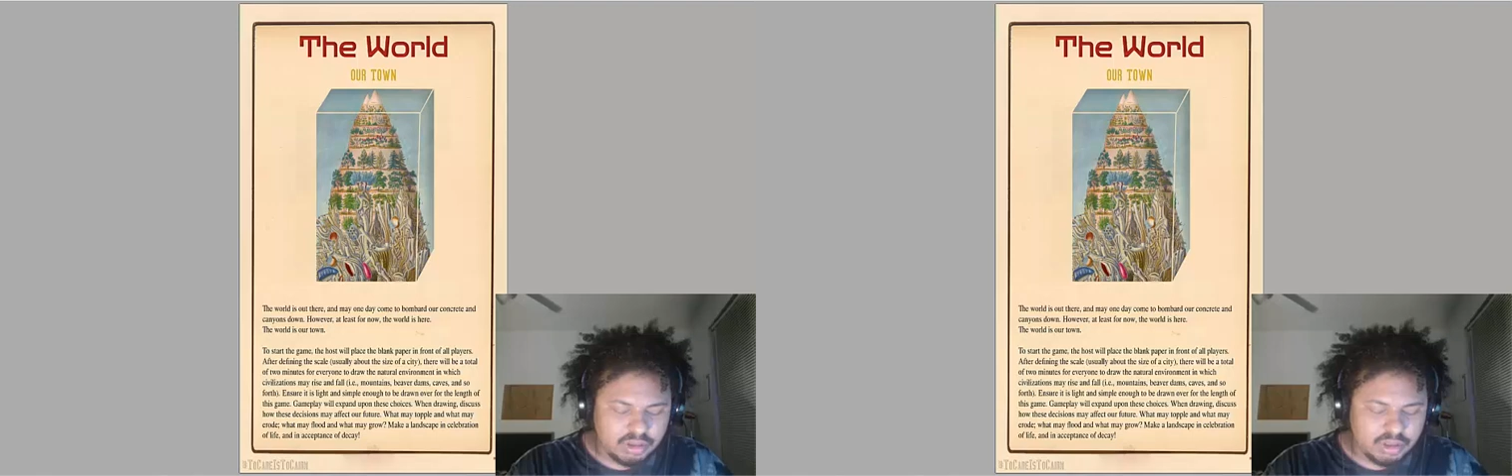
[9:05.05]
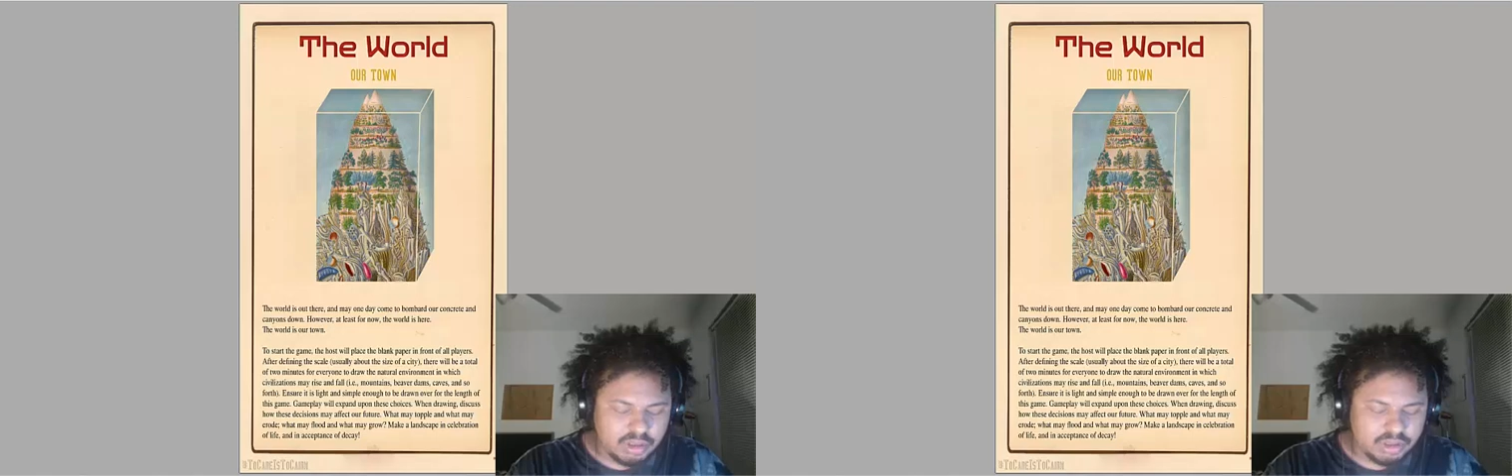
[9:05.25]

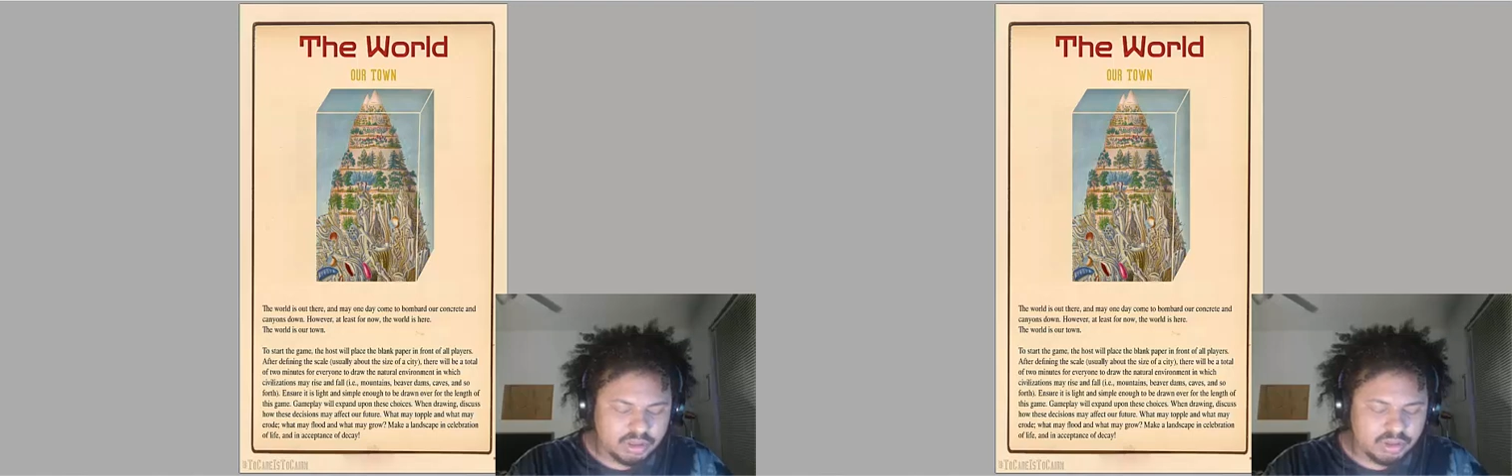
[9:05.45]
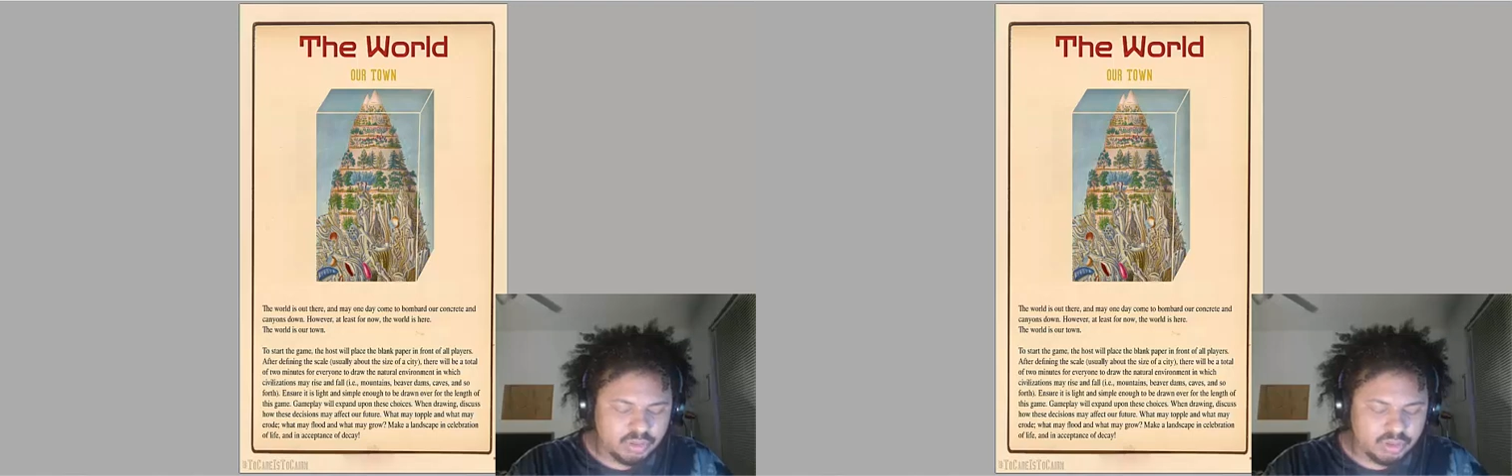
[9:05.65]
Okay,
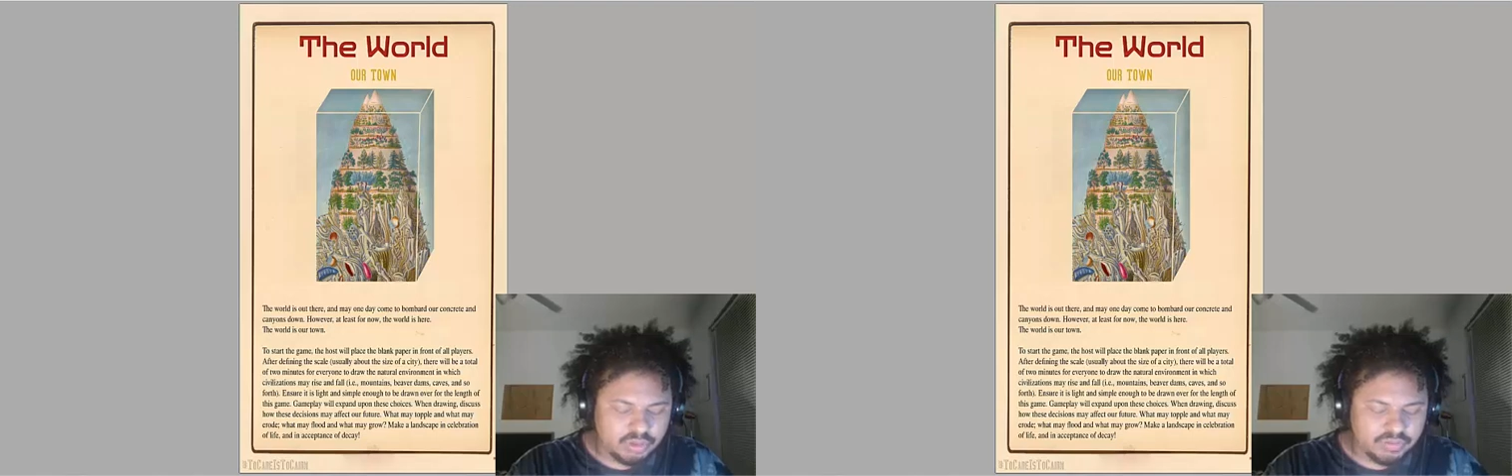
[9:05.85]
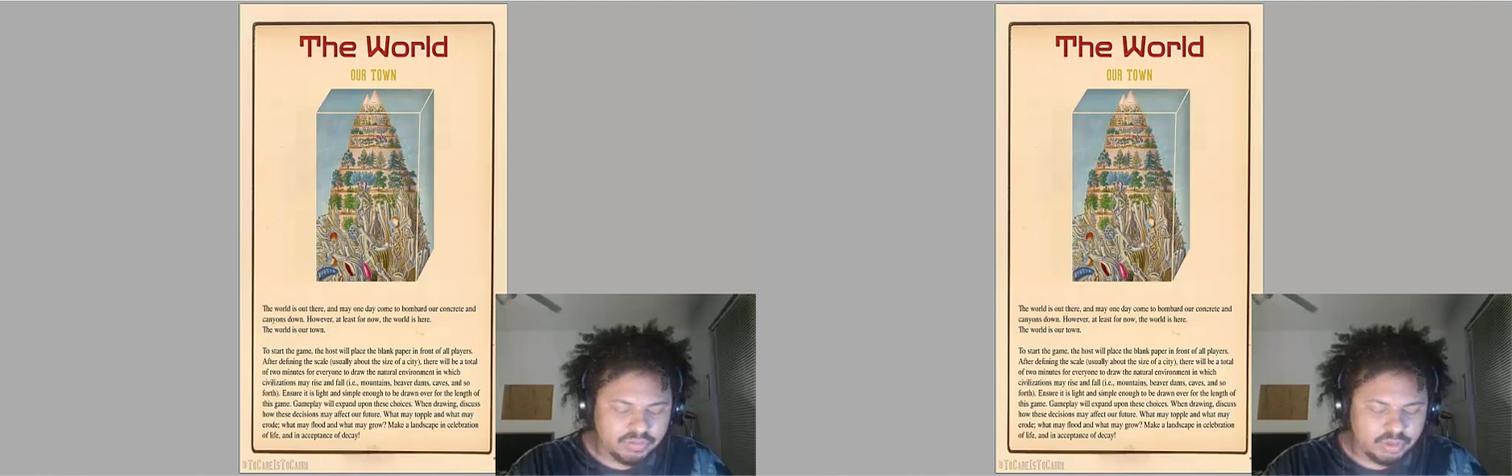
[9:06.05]
that's a cool
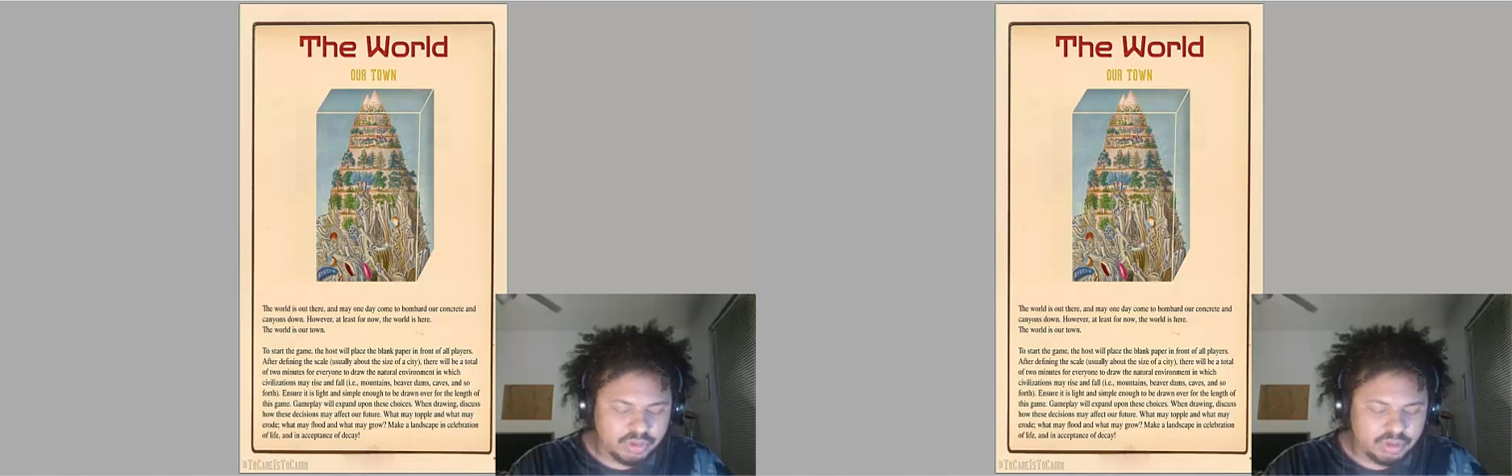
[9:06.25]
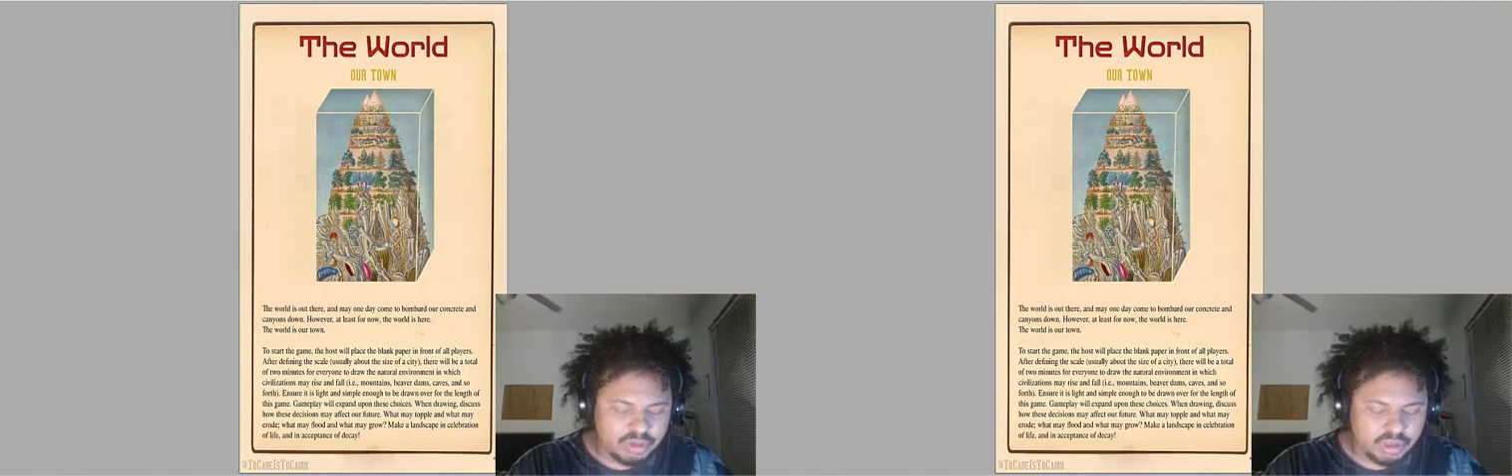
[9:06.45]
little
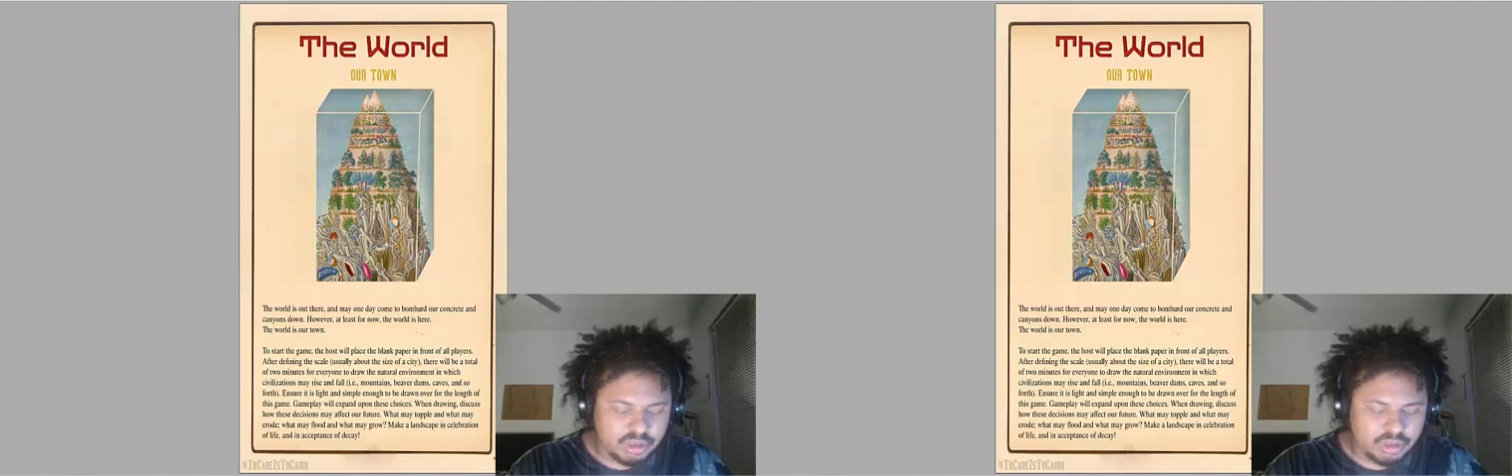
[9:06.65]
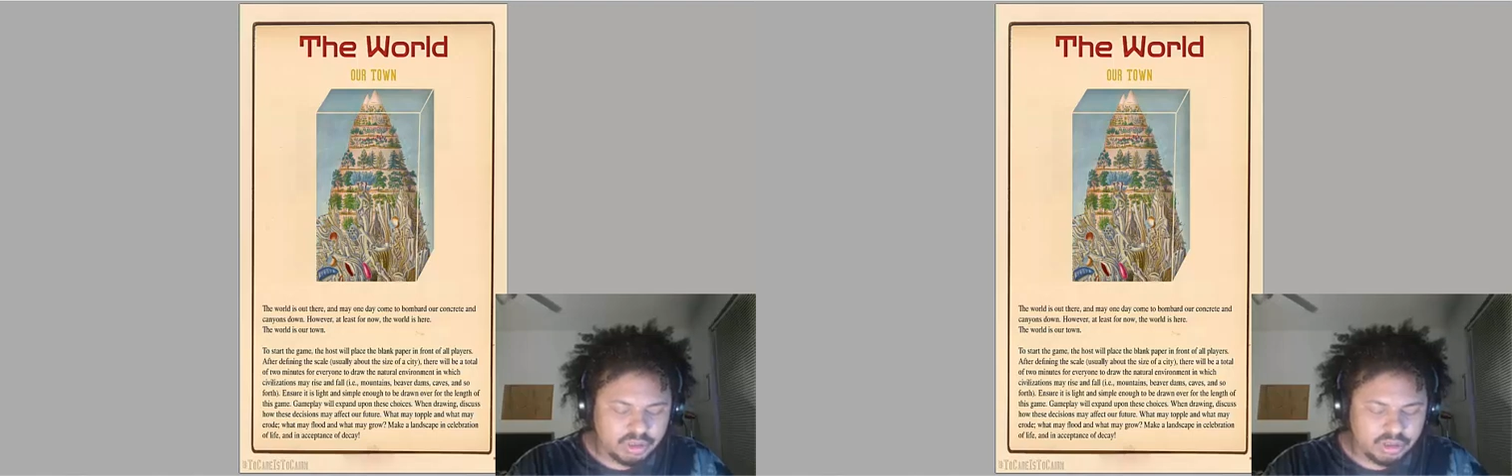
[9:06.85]
forest.
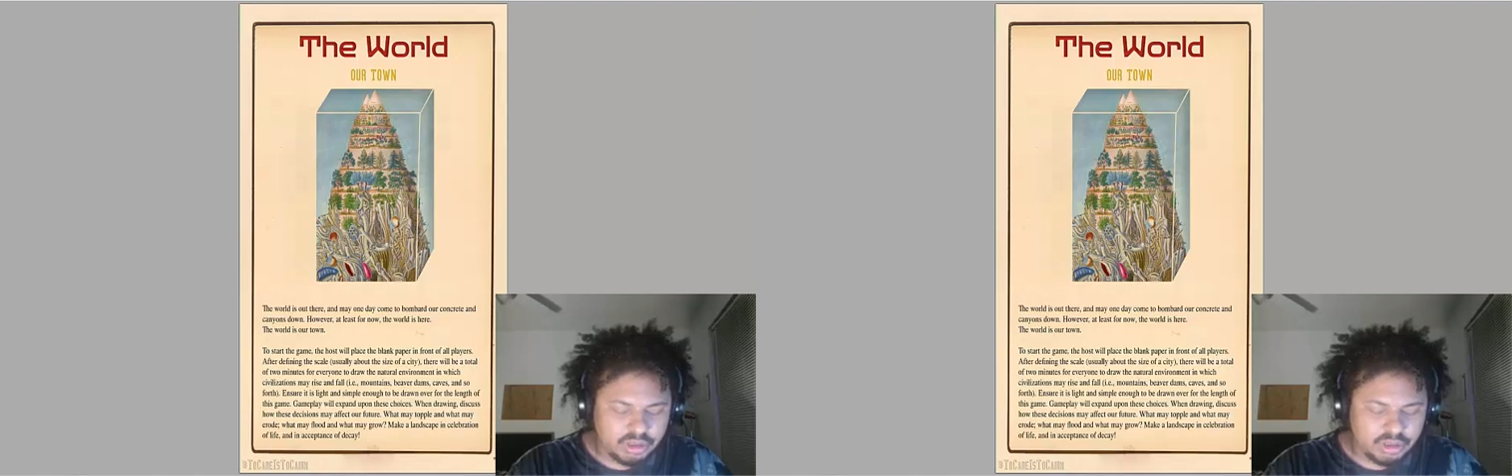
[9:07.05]
Yeah.